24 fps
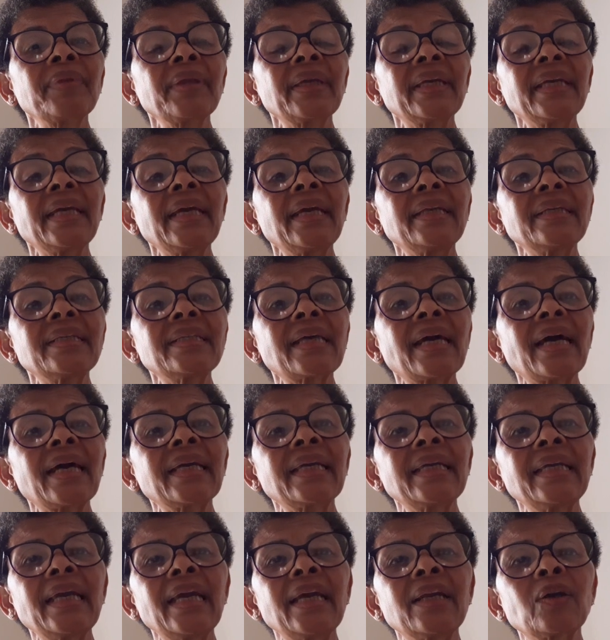
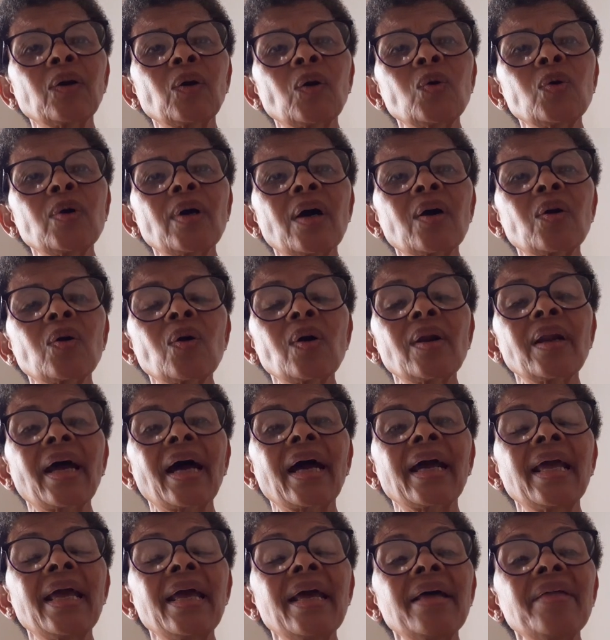Kentucky and Coca-Cola.
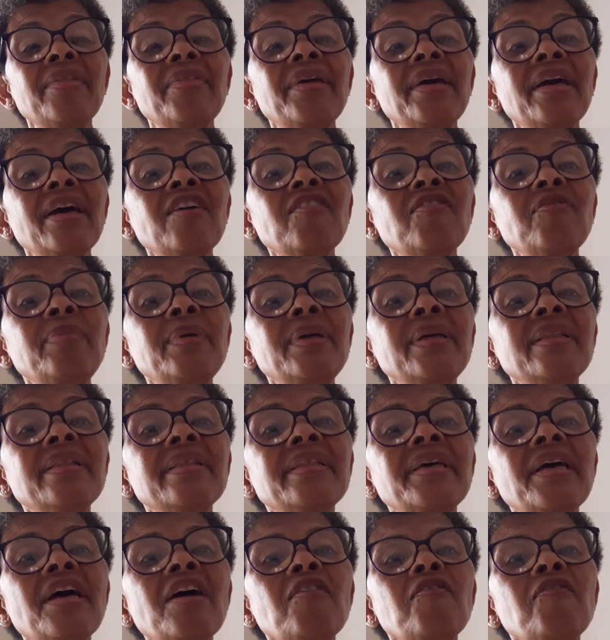They have been
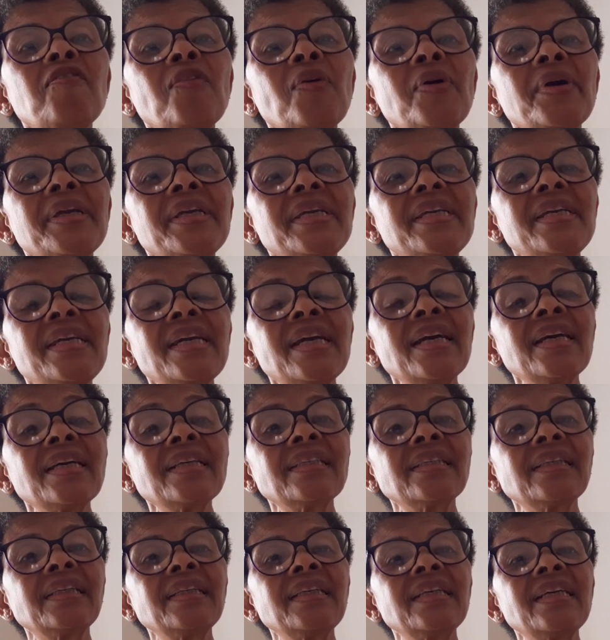there for years
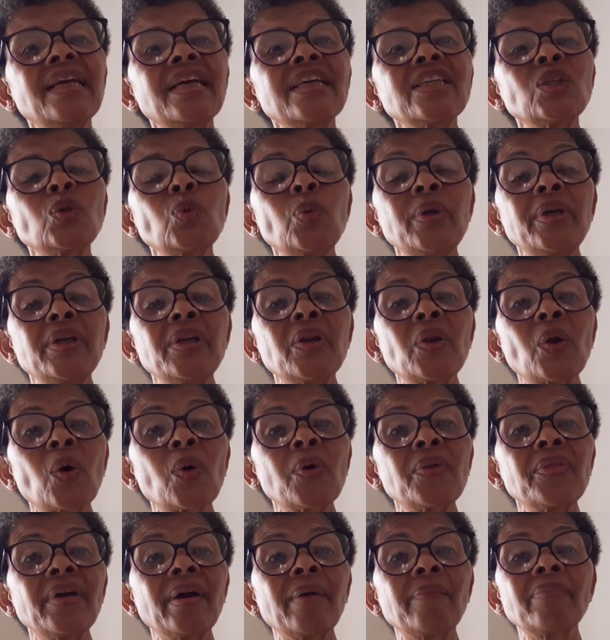and years. We know
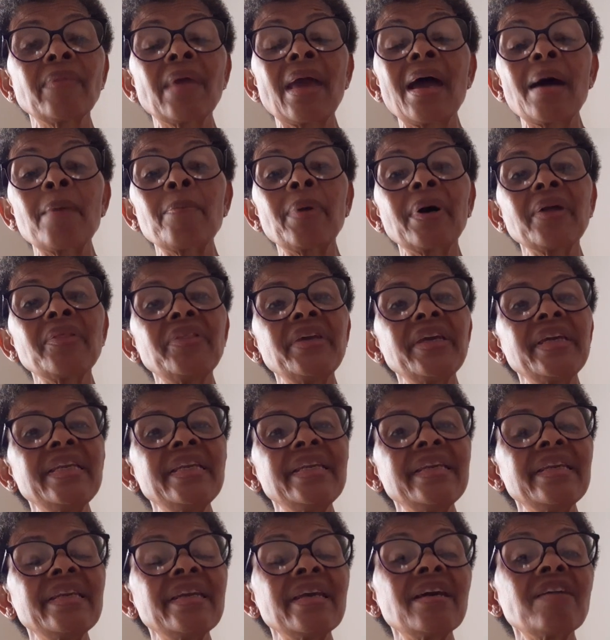them, but they
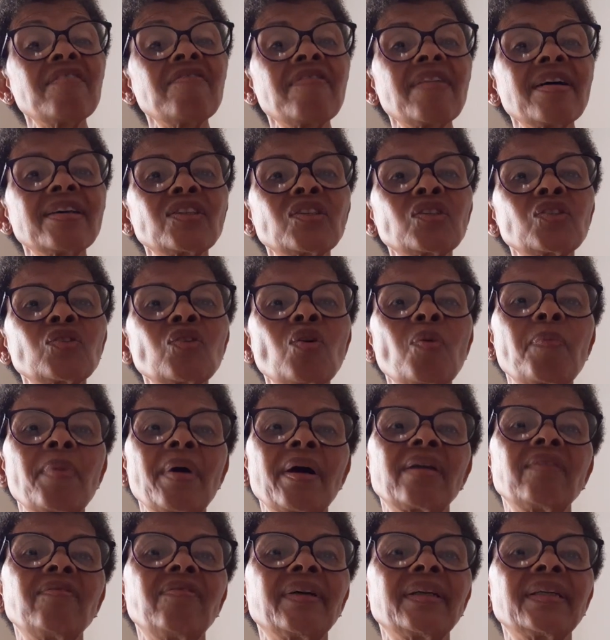never stop
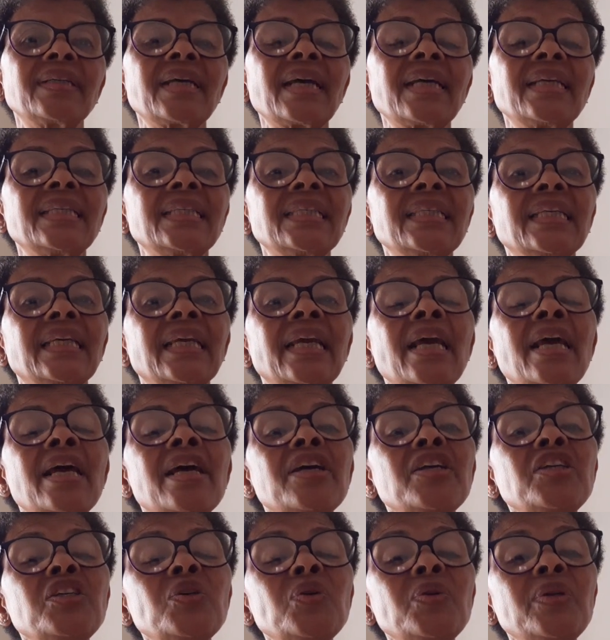advertising.
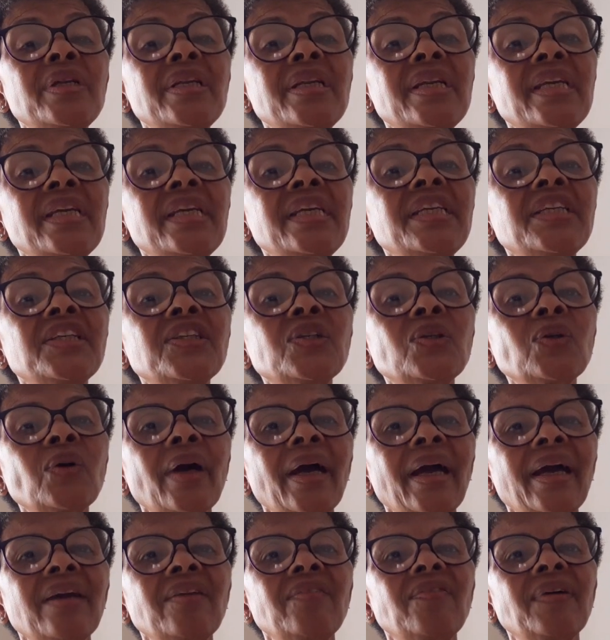You need to
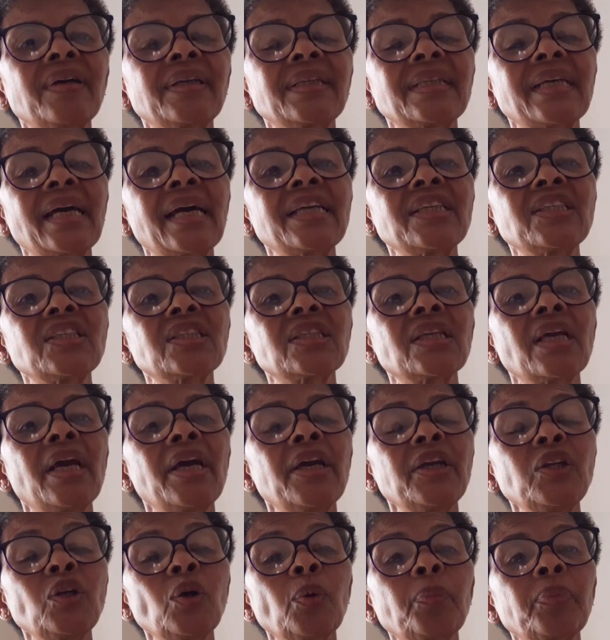advertise
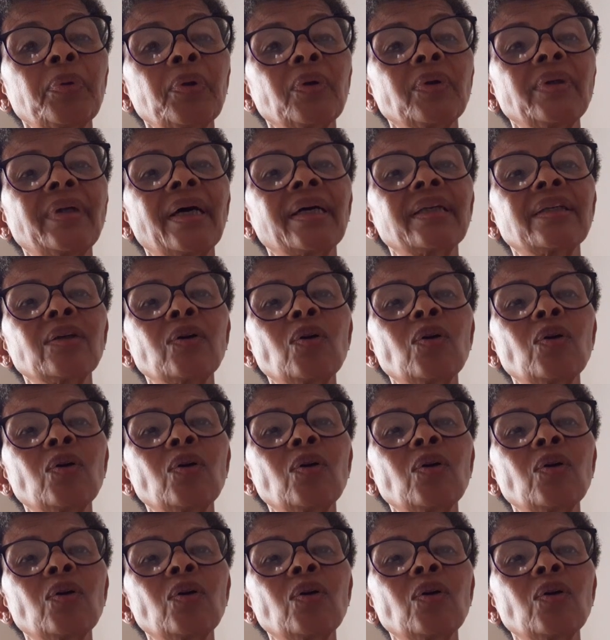your product.